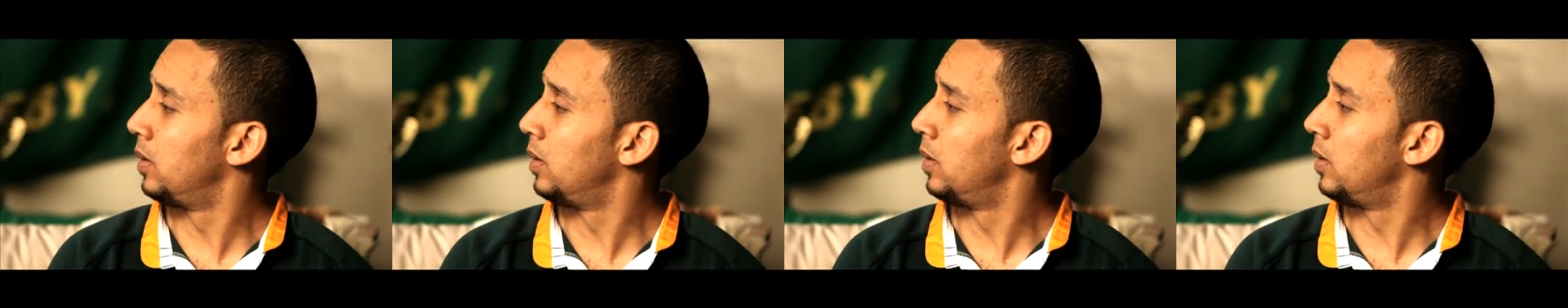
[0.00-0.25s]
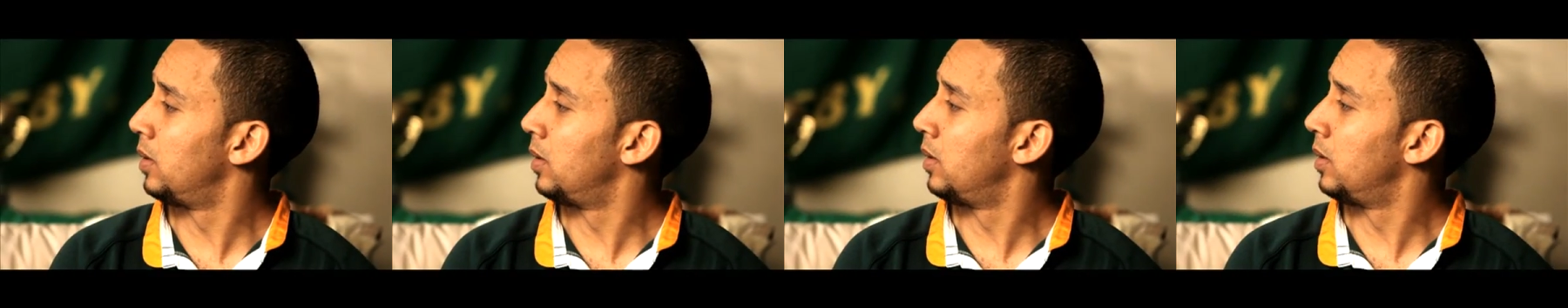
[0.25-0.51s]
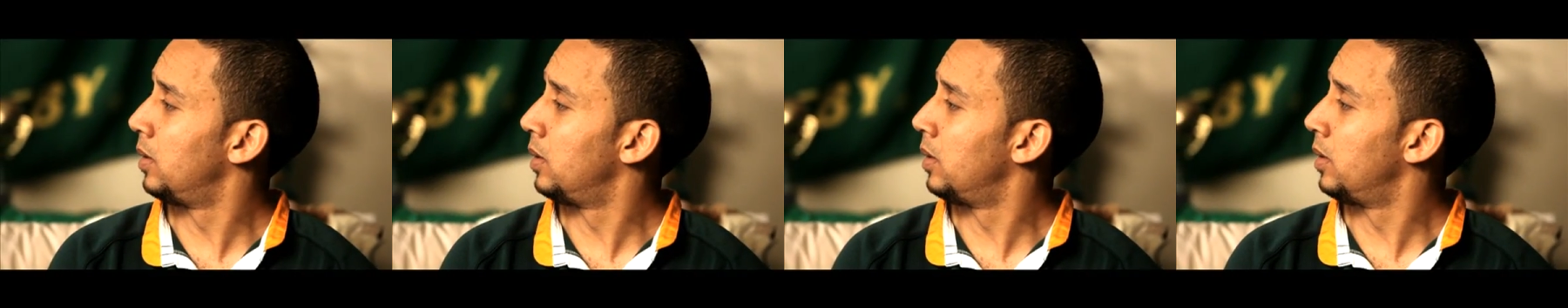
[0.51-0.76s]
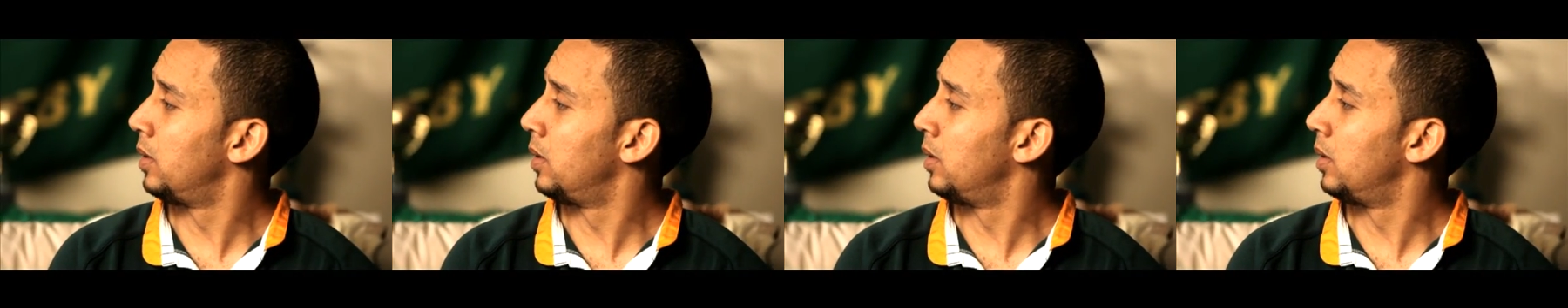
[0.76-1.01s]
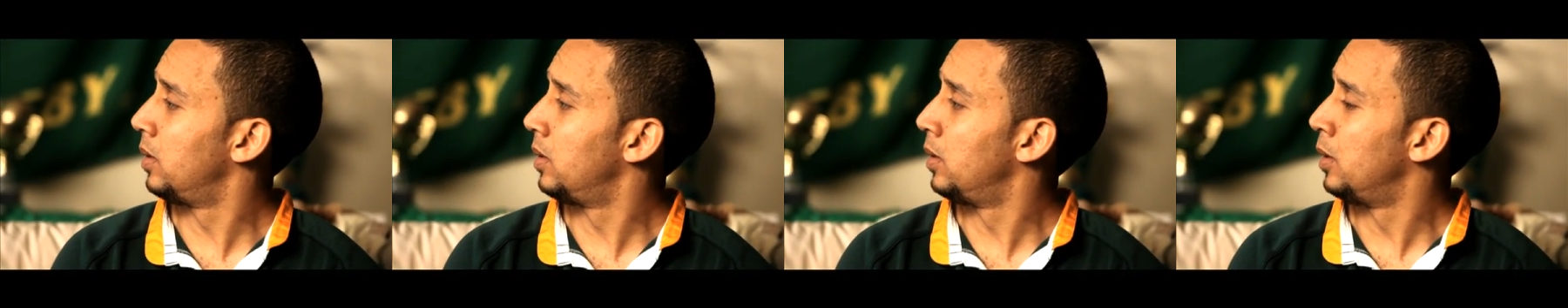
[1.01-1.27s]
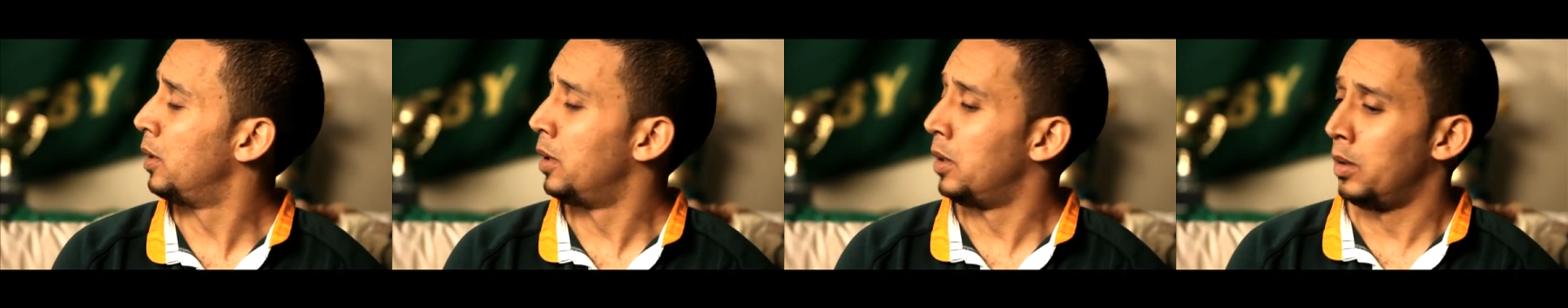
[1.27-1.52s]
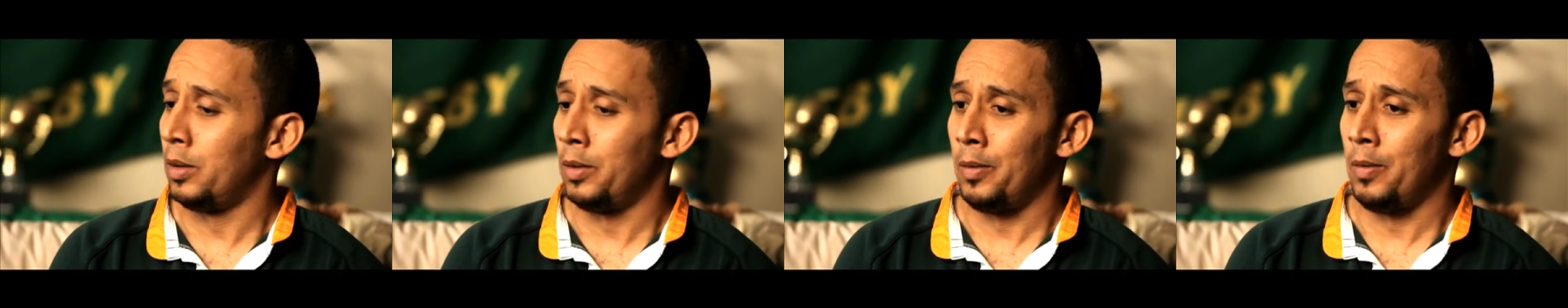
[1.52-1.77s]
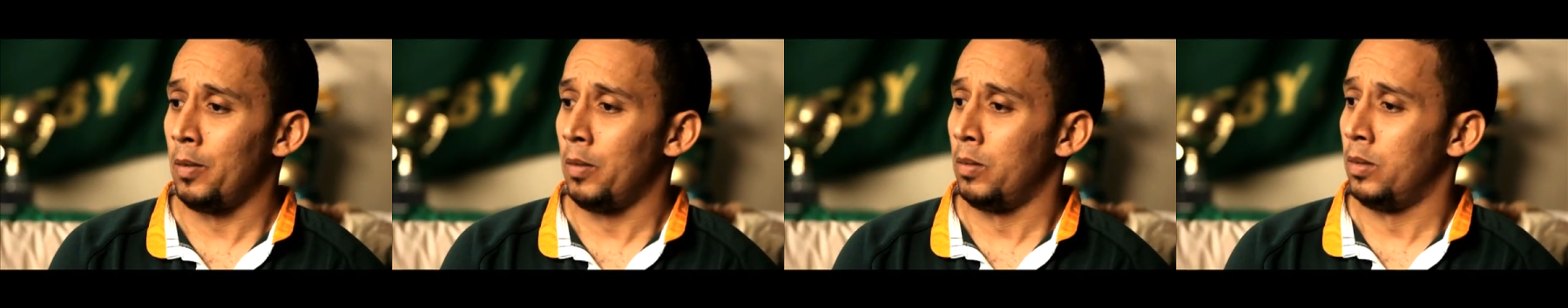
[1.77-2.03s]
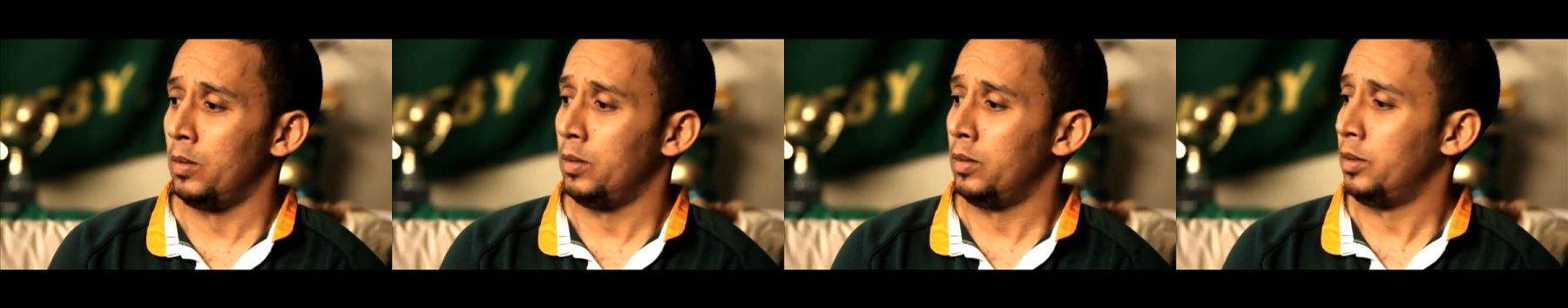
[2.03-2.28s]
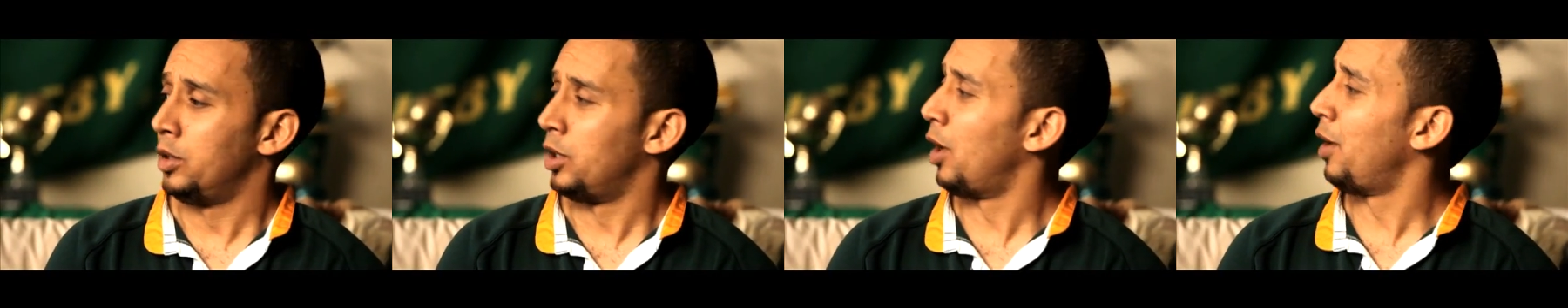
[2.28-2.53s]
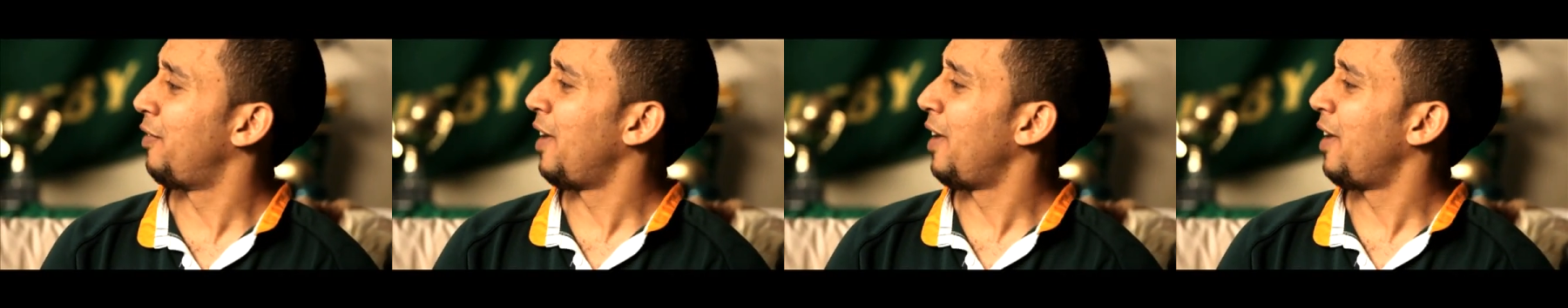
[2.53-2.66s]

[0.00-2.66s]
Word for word: I'll go and get divorced. Now,